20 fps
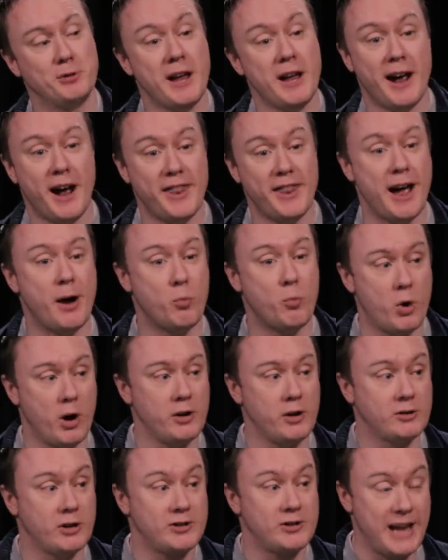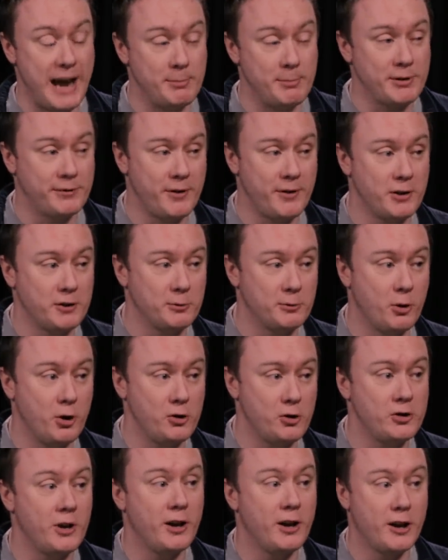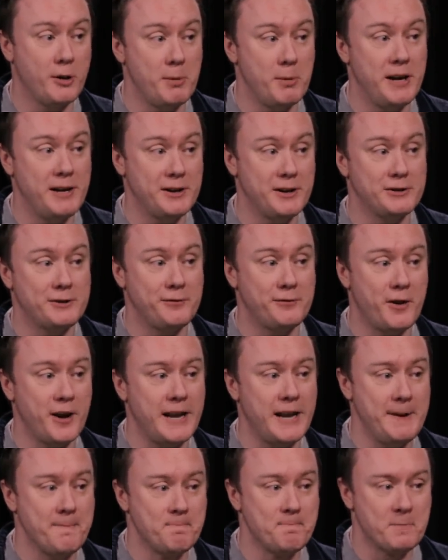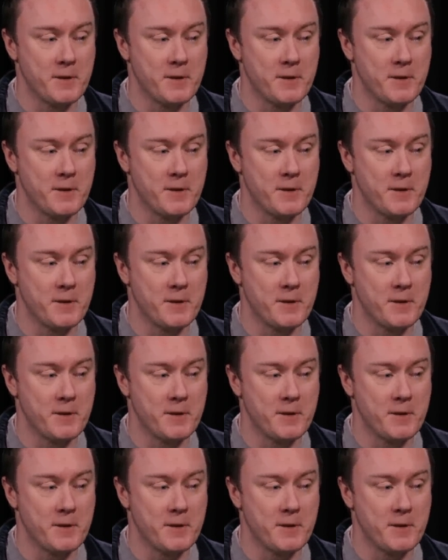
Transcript: and mm -hmm. that works because games are fun to watch and comedians are funny.